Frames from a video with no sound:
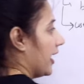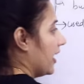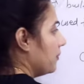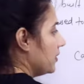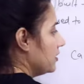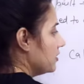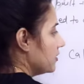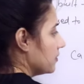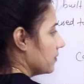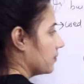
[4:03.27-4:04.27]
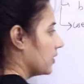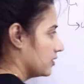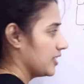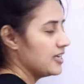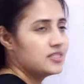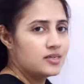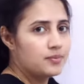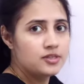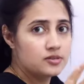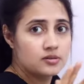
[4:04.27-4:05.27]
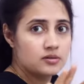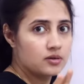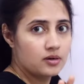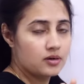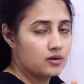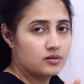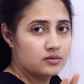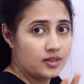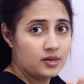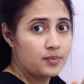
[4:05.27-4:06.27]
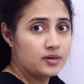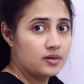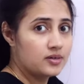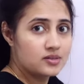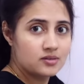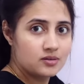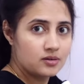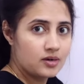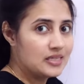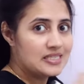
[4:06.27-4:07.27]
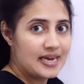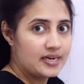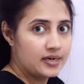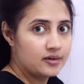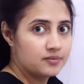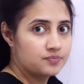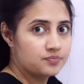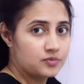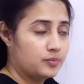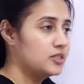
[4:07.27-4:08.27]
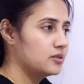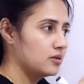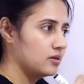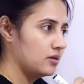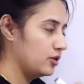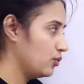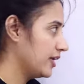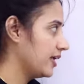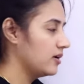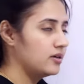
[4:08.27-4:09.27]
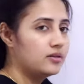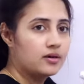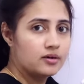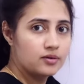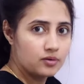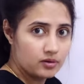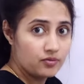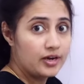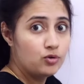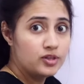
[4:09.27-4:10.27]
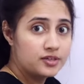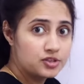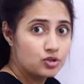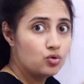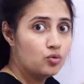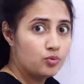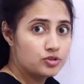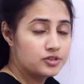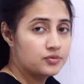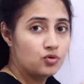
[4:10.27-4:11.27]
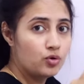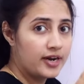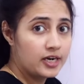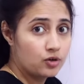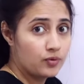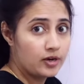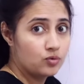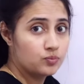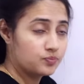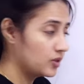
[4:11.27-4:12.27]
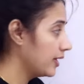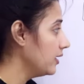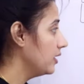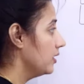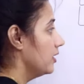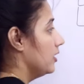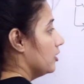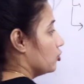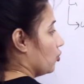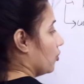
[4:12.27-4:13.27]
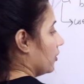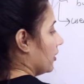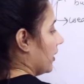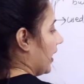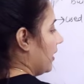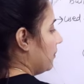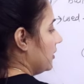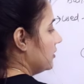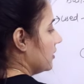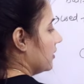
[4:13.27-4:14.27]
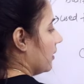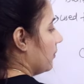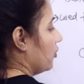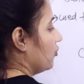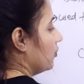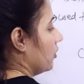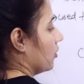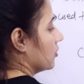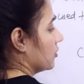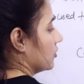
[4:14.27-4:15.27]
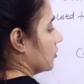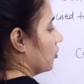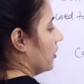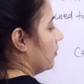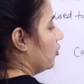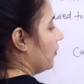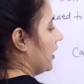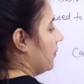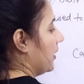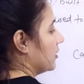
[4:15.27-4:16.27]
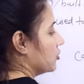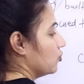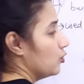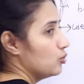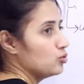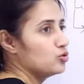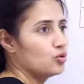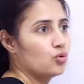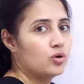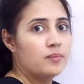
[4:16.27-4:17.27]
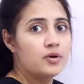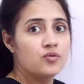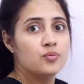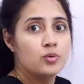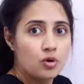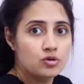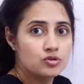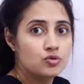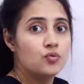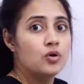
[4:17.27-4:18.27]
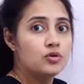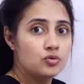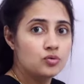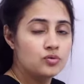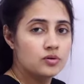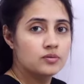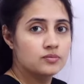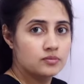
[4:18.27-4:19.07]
N means size, t means nothing but it's unsigned int, means it will take either value either 0 or positive, no negative value, right? So n means number of blocks or number of elements you want to store or number of blocks you want to,